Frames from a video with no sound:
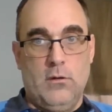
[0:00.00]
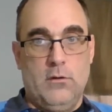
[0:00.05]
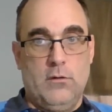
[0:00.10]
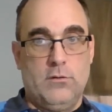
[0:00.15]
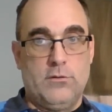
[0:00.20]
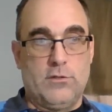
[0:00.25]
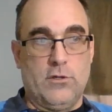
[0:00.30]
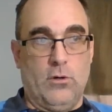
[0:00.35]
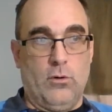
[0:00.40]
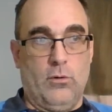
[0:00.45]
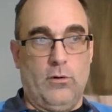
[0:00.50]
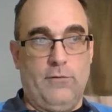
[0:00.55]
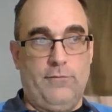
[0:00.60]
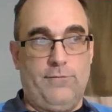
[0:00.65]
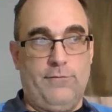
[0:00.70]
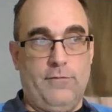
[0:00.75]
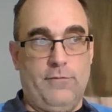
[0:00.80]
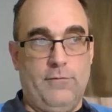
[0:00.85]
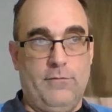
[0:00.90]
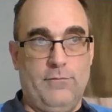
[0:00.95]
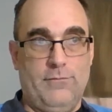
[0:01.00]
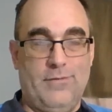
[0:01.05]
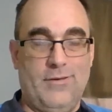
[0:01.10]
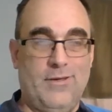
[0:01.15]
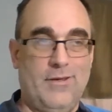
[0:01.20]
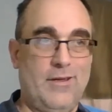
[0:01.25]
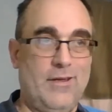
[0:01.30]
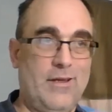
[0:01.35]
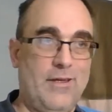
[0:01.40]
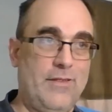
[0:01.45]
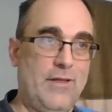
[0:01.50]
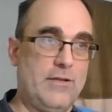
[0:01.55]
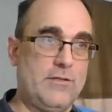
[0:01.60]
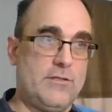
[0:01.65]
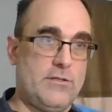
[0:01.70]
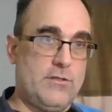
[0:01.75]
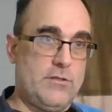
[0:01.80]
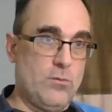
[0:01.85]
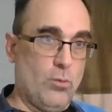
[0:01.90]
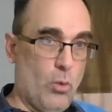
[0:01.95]
So if, and
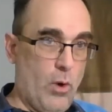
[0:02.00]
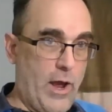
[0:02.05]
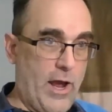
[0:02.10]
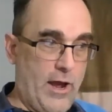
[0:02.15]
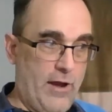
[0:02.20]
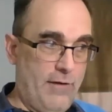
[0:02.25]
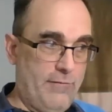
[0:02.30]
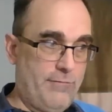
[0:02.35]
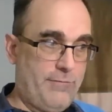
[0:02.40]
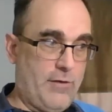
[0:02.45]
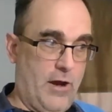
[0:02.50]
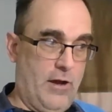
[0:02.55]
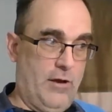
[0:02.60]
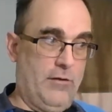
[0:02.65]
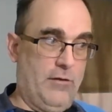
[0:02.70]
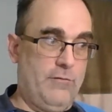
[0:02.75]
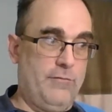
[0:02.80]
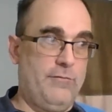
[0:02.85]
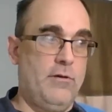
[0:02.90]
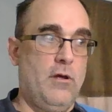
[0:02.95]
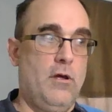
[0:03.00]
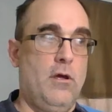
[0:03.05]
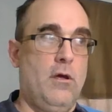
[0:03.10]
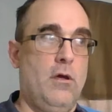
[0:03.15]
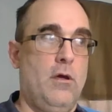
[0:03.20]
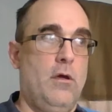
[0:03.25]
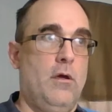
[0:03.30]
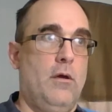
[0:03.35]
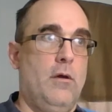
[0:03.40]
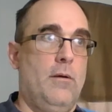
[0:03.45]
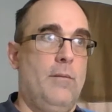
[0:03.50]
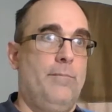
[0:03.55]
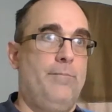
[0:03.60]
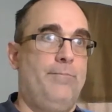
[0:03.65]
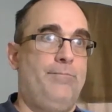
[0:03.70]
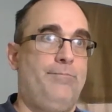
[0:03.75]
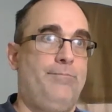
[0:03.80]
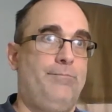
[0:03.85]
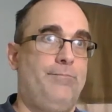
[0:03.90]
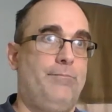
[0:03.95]
that's the way I've kind of
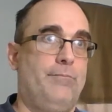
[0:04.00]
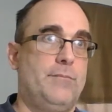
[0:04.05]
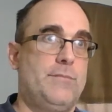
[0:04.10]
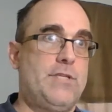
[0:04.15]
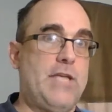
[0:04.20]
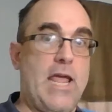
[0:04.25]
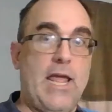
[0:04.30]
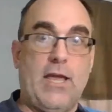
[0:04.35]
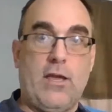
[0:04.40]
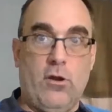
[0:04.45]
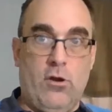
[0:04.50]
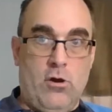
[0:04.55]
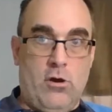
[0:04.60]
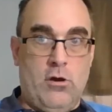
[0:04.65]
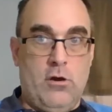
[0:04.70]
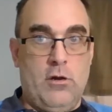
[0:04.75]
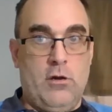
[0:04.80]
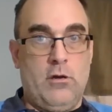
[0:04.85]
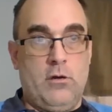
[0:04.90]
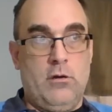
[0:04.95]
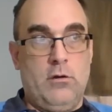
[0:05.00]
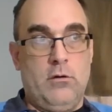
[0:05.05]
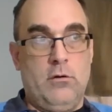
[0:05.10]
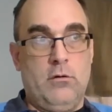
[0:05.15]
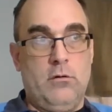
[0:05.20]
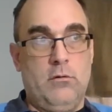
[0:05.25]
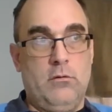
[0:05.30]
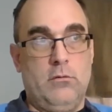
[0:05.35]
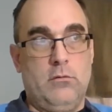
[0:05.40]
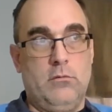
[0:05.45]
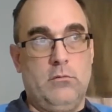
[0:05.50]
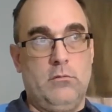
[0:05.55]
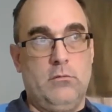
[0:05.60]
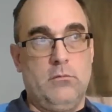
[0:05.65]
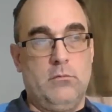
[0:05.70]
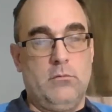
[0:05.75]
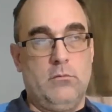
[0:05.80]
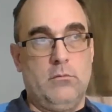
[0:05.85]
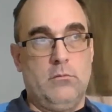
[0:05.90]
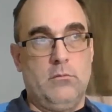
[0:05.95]
taken on
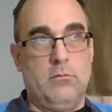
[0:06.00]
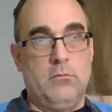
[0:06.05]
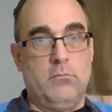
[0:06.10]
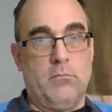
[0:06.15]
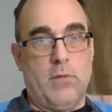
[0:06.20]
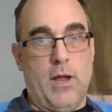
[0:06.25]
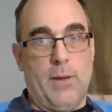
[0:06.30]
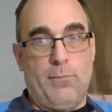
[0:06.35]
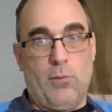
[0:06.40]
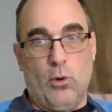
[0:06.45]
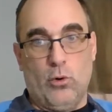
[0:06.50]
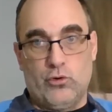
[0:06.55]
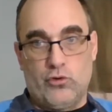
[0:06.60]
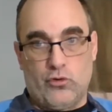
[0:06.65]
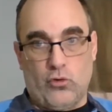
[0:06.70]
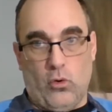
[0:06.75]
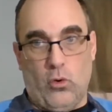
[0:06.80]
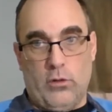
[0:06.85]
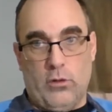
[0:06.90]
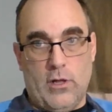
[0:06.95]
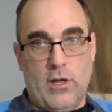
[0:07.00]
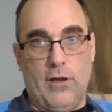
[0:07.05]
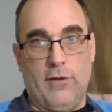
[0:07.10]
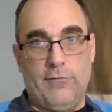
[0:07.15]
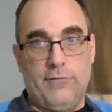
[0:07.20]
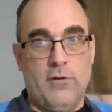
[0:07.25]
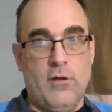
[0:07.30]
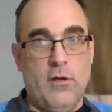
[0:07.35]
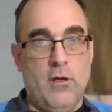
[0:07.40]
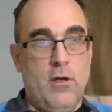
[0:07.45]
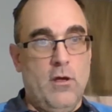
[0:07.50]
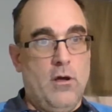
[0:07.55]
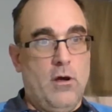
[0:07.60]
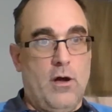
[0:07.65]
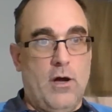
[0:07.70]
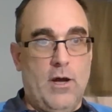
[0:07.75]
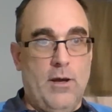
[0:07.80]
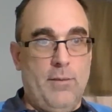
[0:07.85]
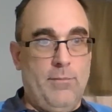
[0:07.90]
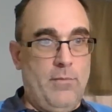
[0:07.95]
my post-stroke life.
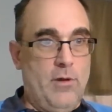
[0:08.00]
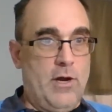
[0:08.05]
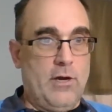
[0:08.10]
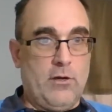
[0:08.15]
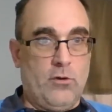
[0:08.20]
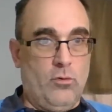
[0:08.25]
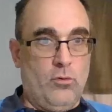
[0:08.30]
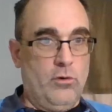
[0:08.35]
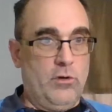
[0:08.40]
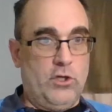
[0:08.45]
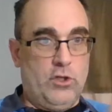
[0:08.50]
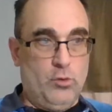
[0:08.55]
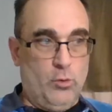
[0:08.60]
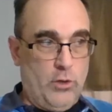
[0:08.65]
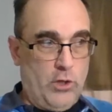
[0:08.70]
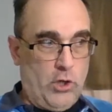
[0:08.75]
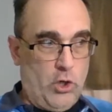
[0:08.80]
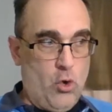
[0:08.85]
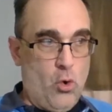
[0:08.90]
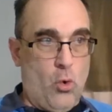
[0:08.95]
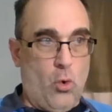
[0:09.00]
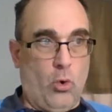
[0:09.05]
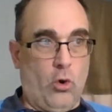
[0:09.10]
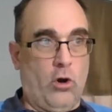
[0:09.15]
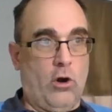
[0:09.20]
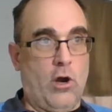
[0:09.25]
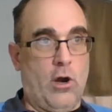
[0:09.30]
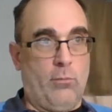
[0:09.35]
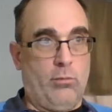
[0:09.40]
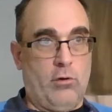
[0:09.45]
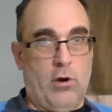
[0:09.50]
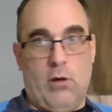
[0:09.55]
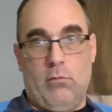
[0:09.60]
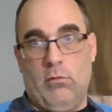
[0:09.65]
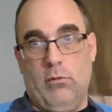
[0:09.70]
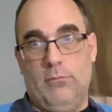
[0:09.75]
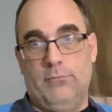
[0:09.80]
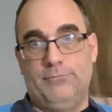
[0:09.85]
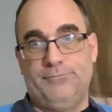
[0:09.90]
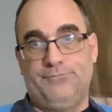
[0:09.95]
I'm not going to ignore a
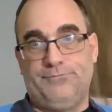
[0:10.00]
problem.